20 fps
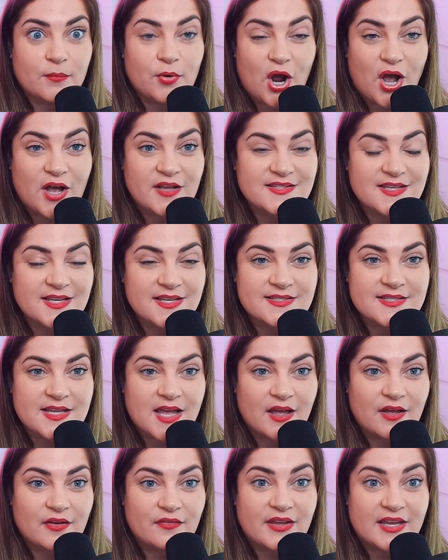process
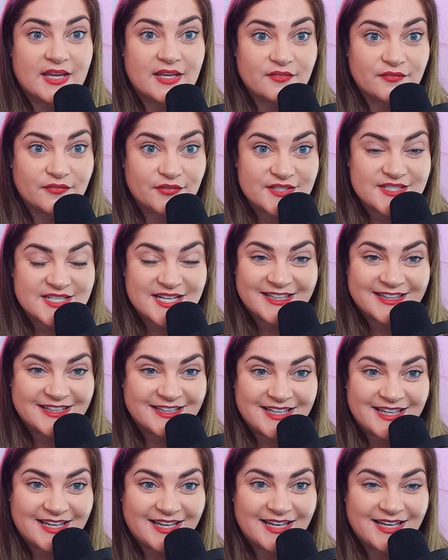of
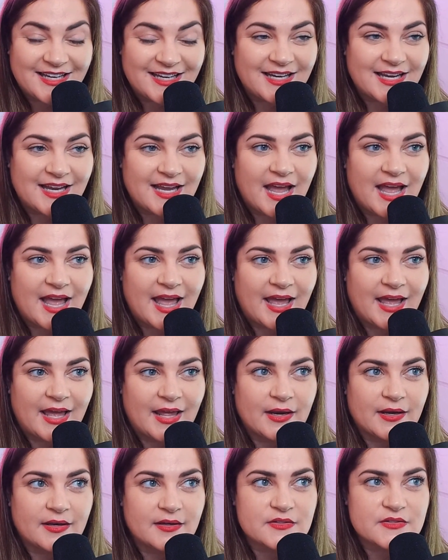infertility.
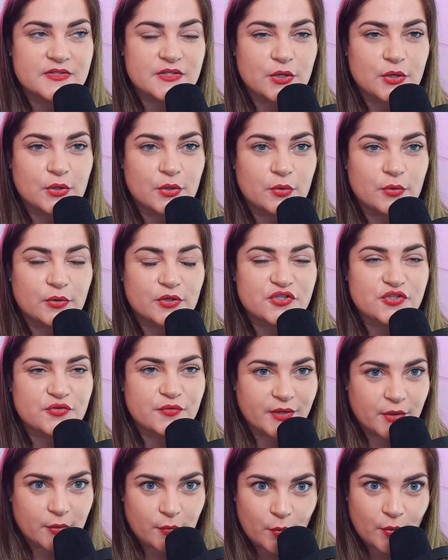And so,
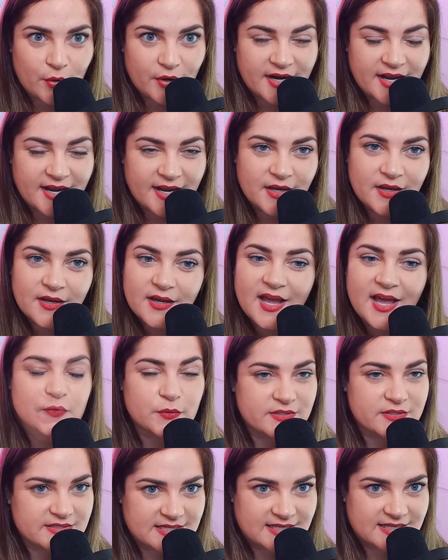trigger warning
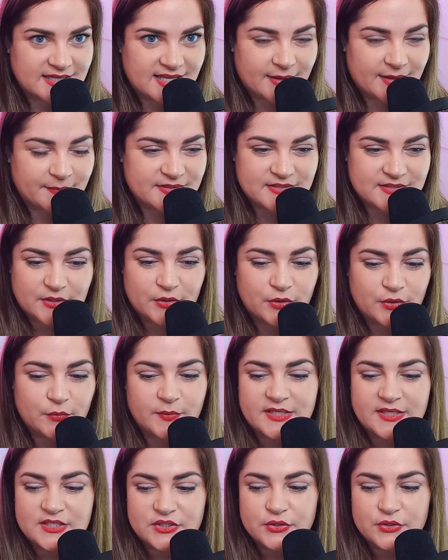towards the end of the episode,
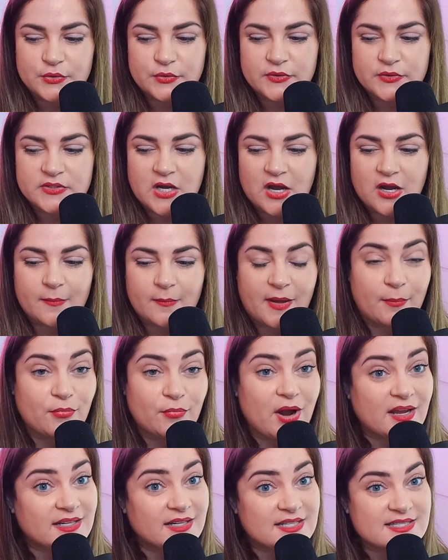we do talk about
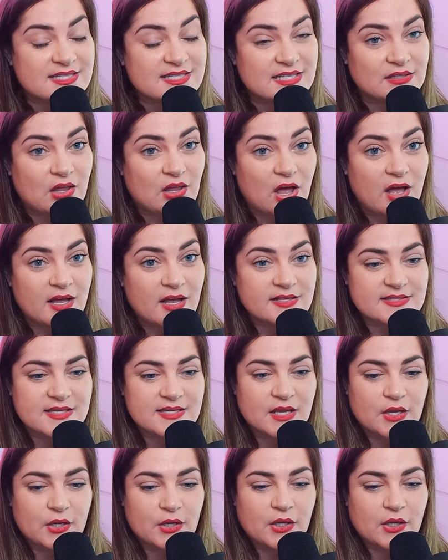pregnancy loss.